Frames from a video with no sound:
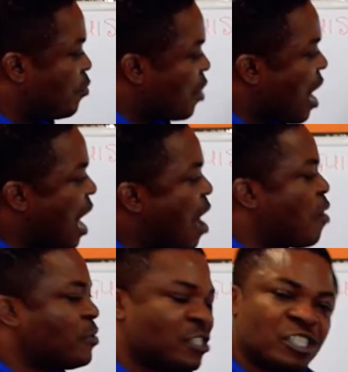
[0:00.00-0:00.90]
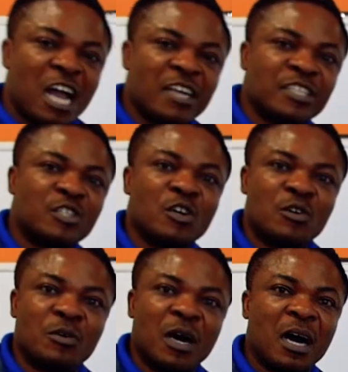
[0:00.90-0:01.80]
how the child is going
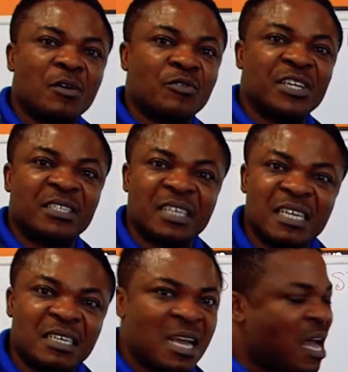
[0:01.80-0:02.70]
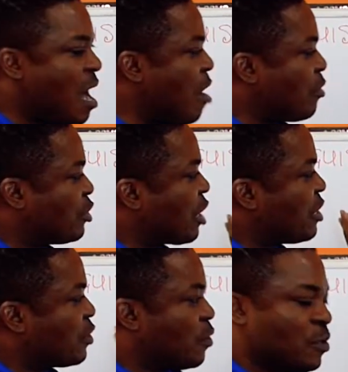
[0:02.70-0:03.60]
to reason, how the child
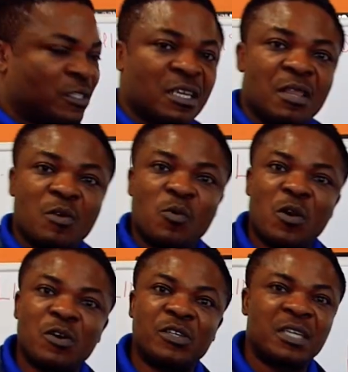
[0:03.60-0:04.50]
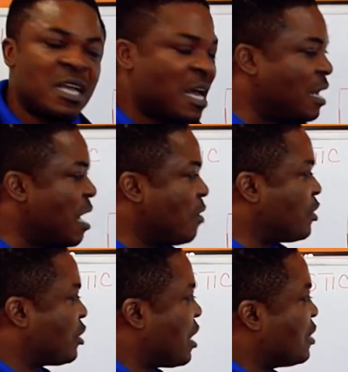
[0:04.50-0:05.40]
is going to see the world, and how
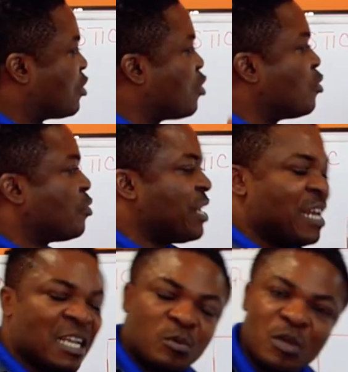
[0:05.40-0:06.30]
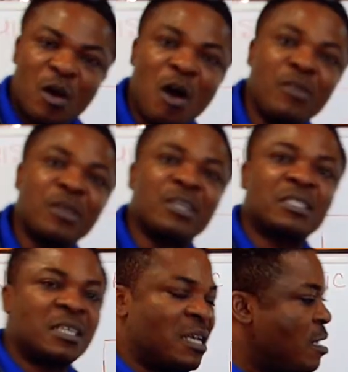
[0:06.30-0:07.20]
the child is going to relate with
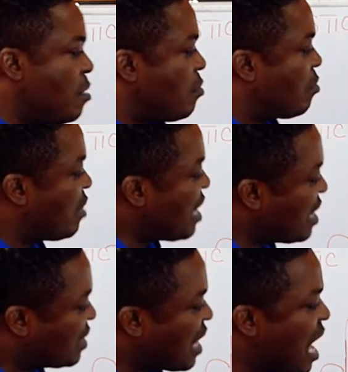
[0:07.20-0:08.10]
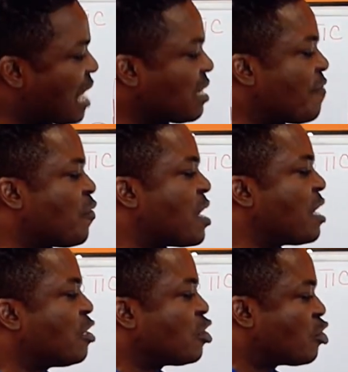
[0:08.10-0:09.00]
others, this has a
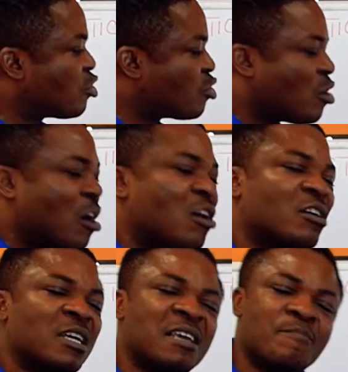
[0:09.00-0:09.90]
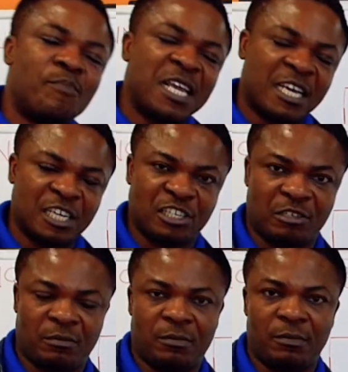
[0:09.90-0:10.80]
very strong implication.